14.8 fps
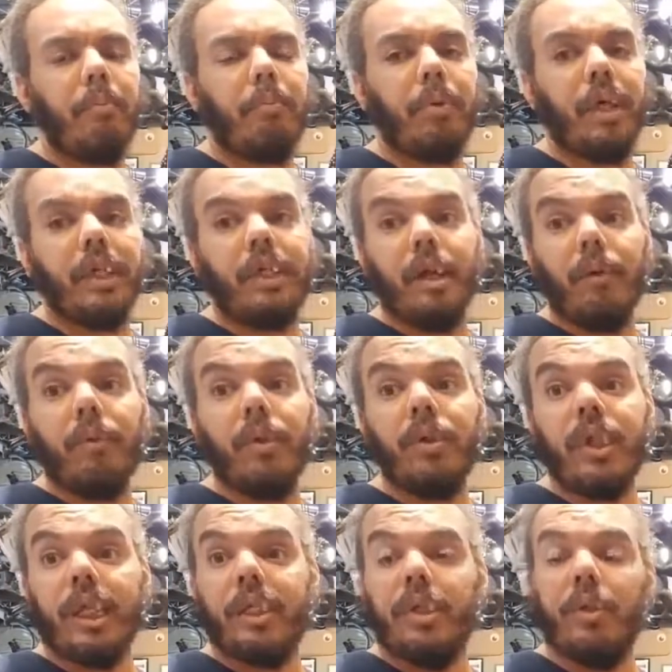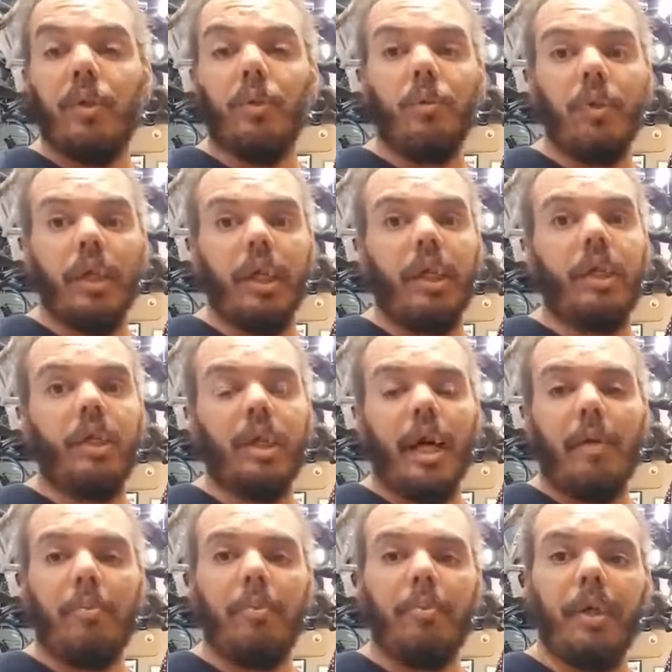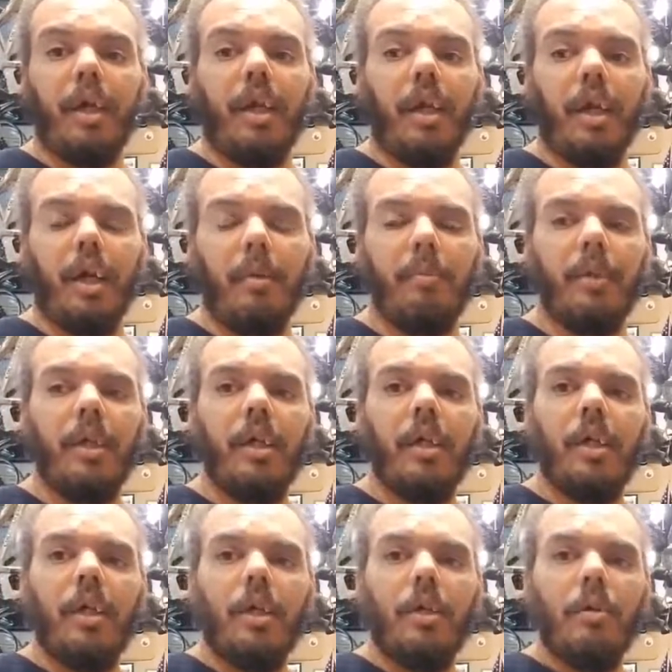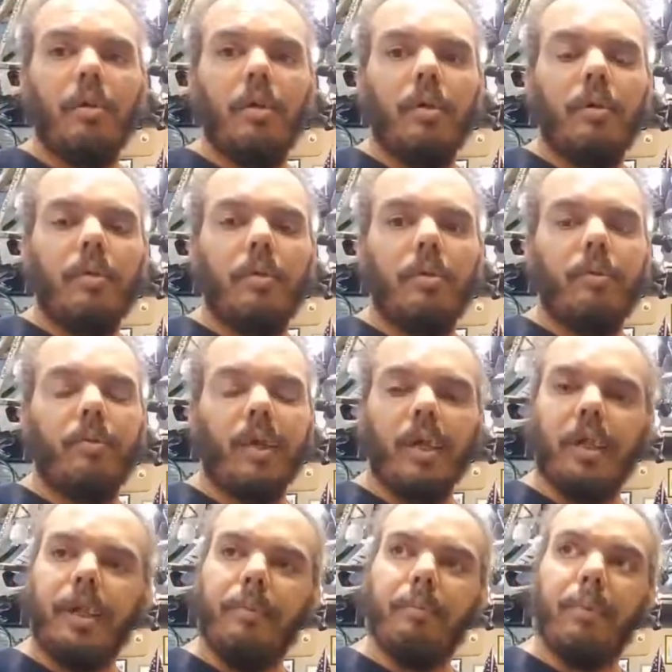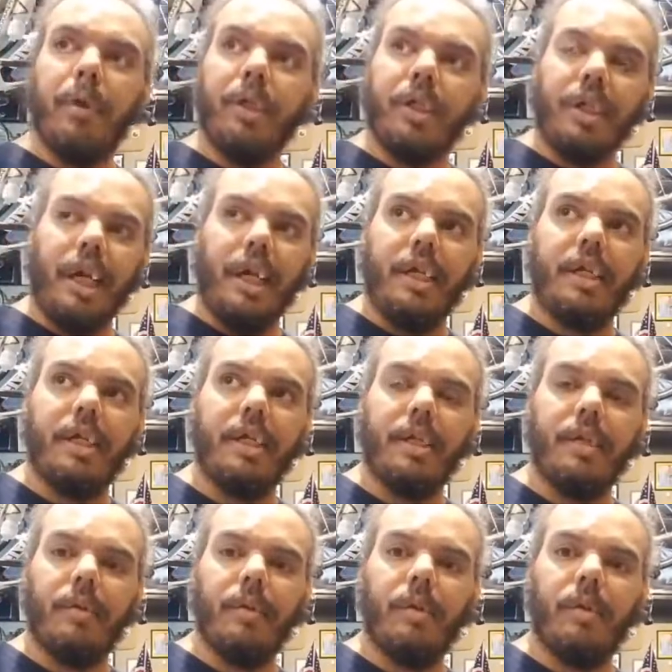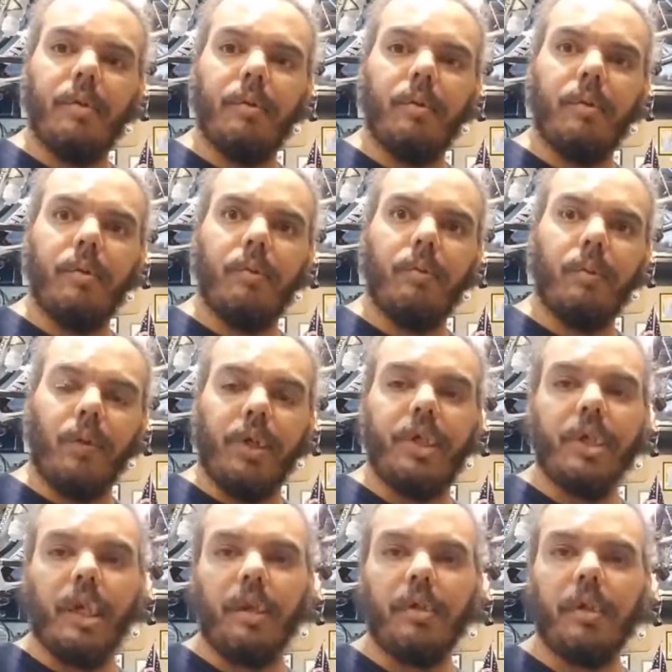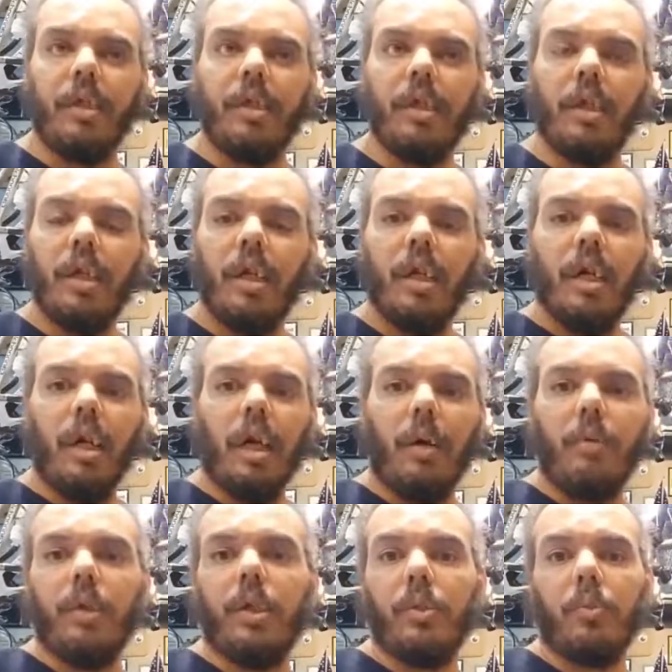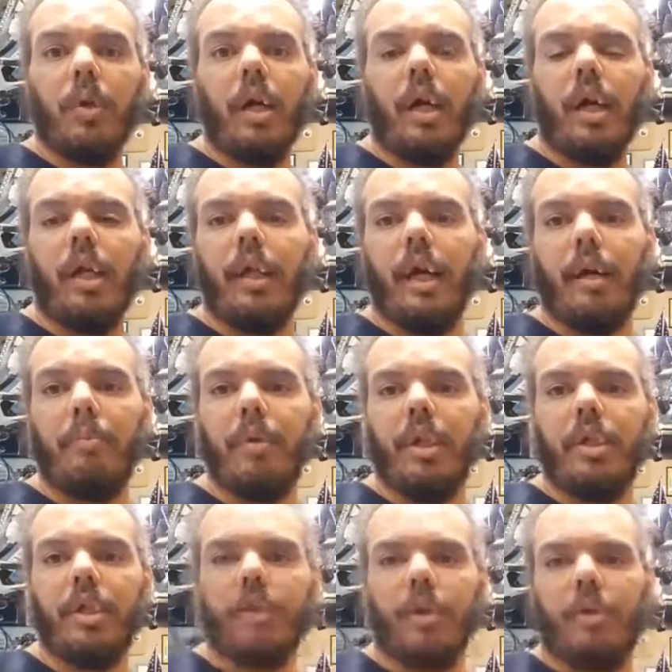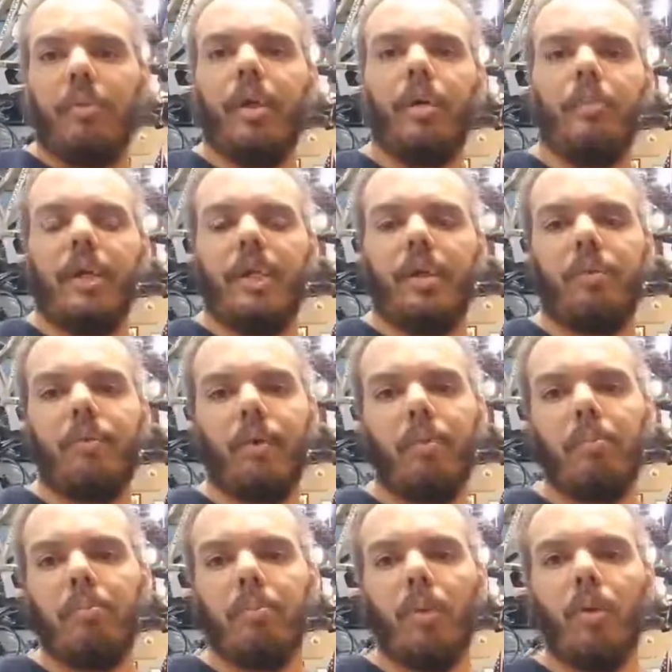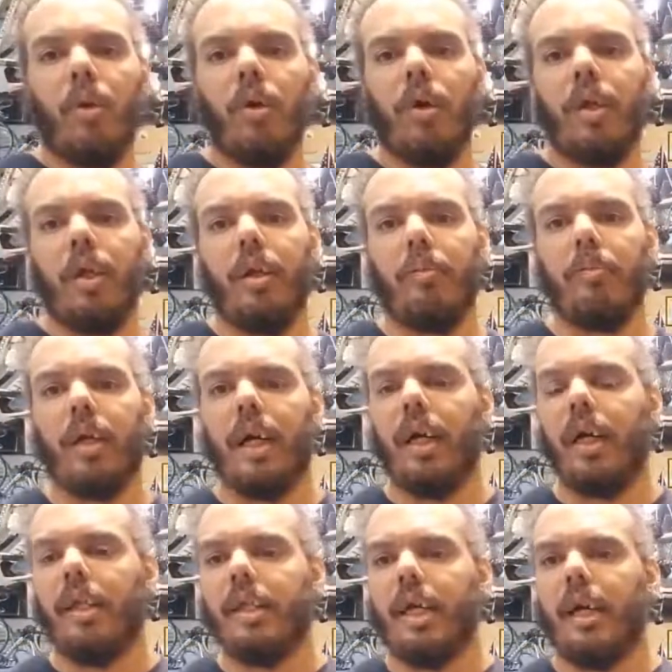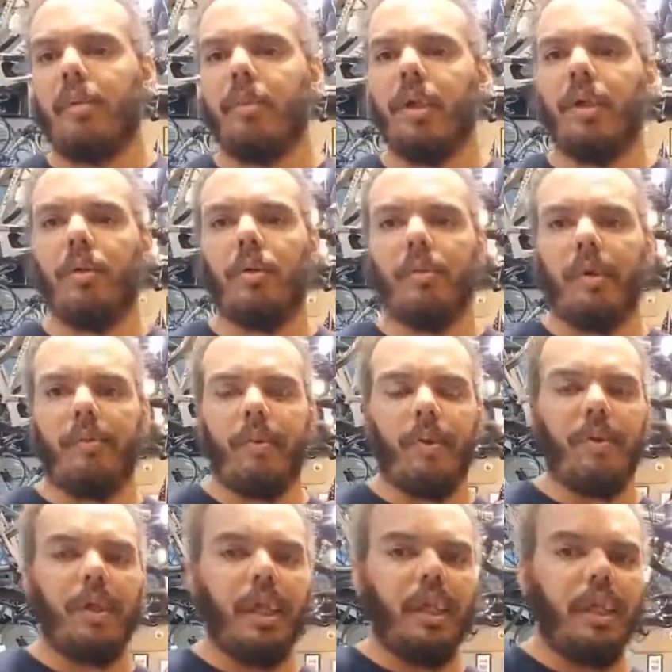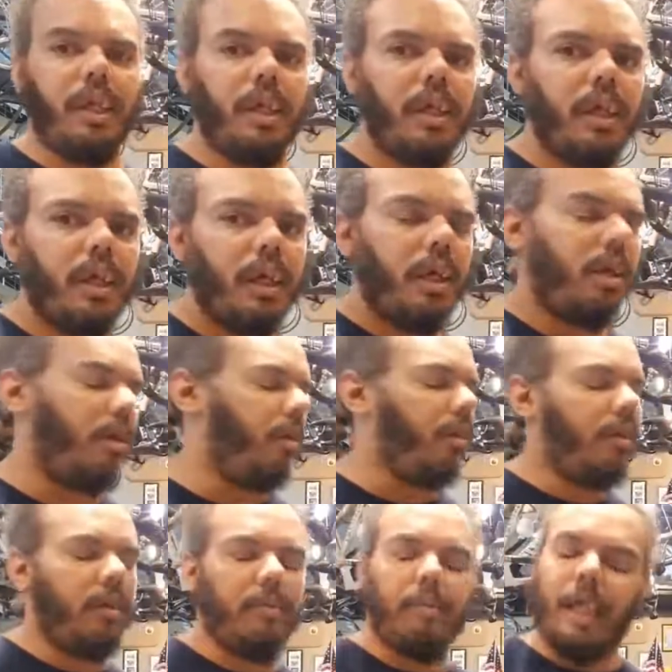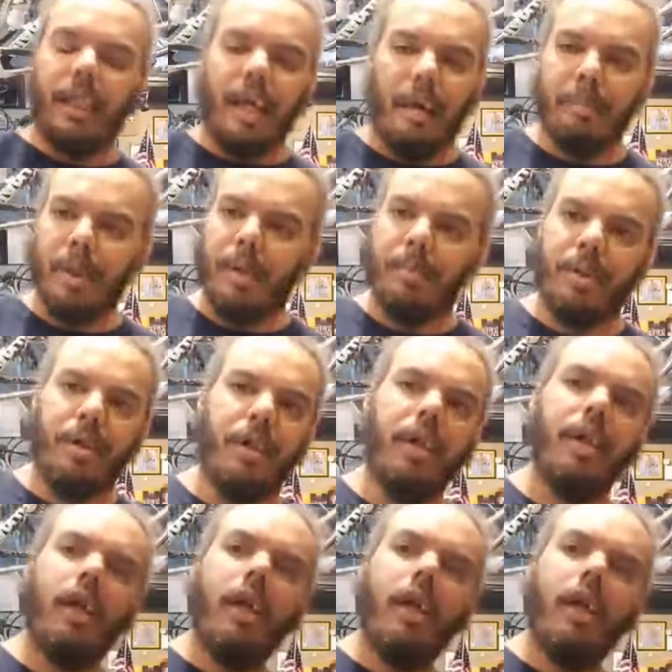But cell phones actually do a really good job of picking up fairly precise voice sounds, which is why I've been streaming on my cell phone more than my tablet or my phone lately, or my laptop, sorry.